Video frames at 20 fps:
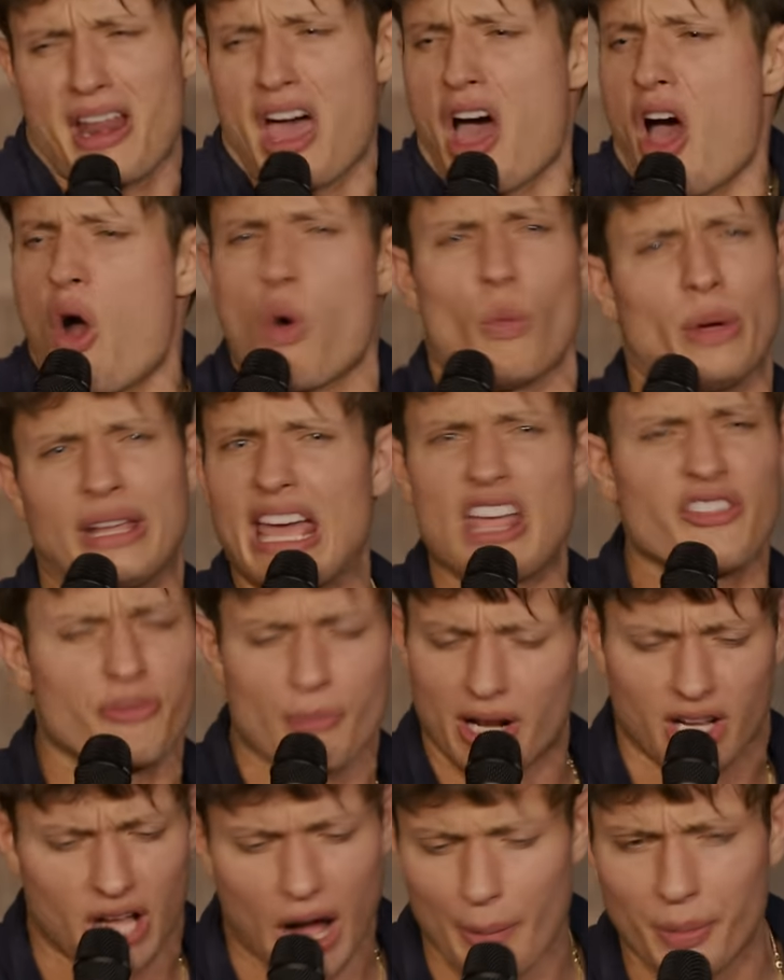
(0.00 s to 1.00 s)
No. We gave
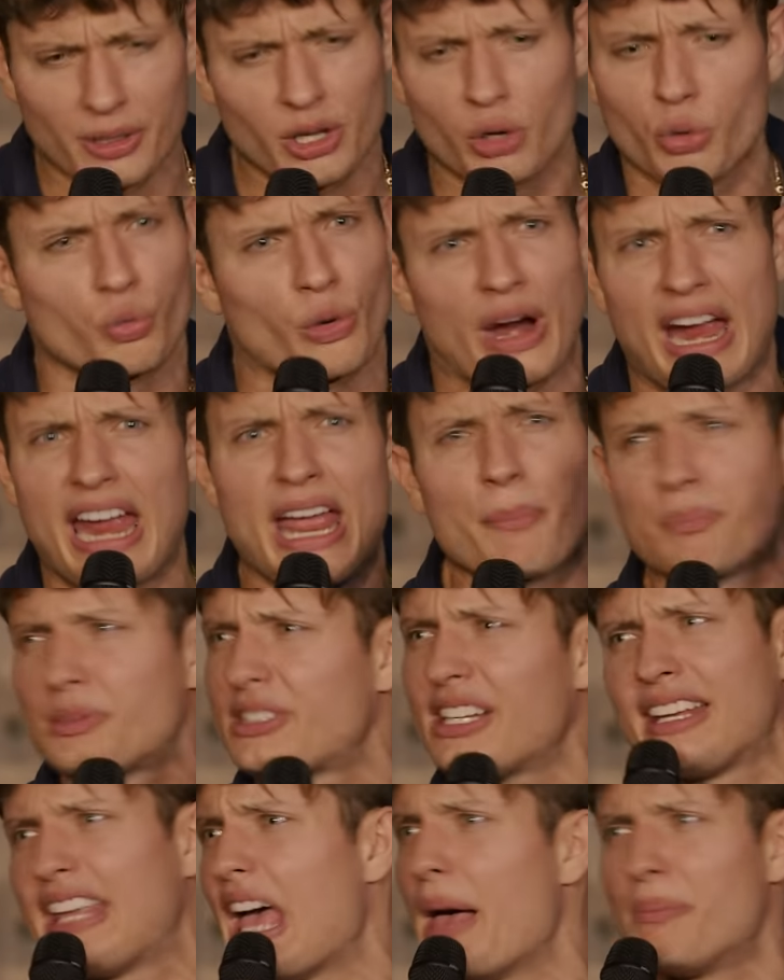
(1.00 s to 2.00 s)
them a couple of
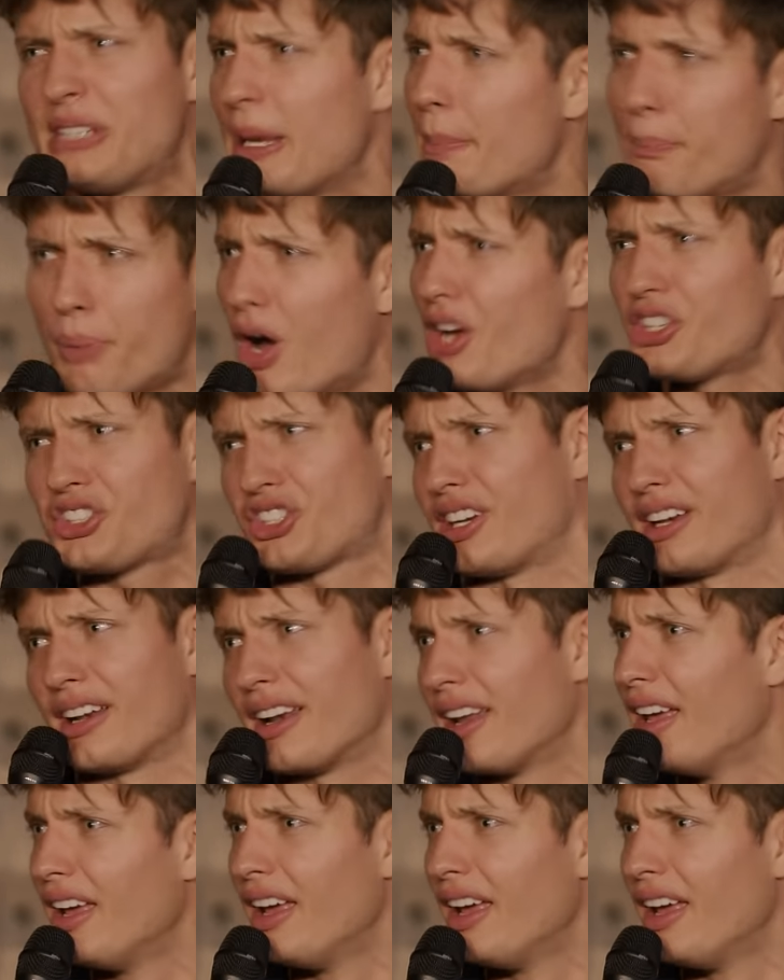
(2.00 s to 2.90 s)
ramps and kept it pushing.